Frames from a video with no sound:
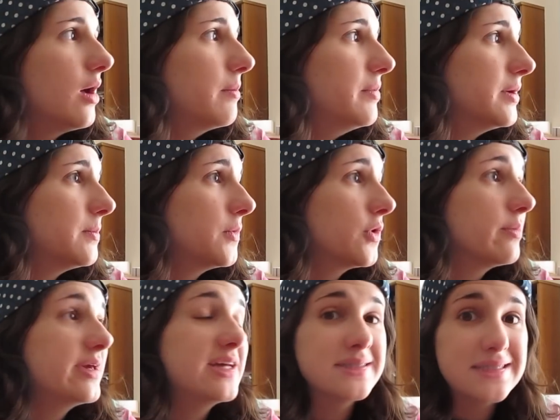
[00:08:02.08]
a bit more
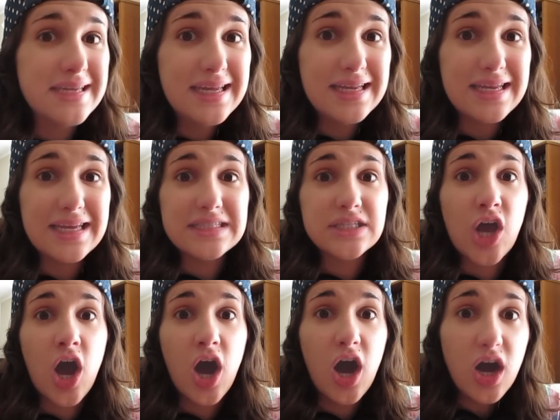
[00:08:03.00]
because it is
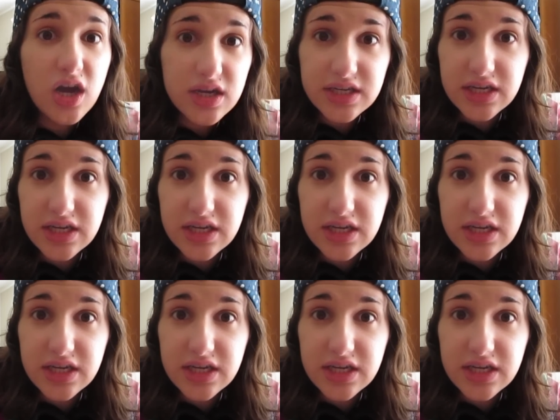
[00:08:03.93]
hot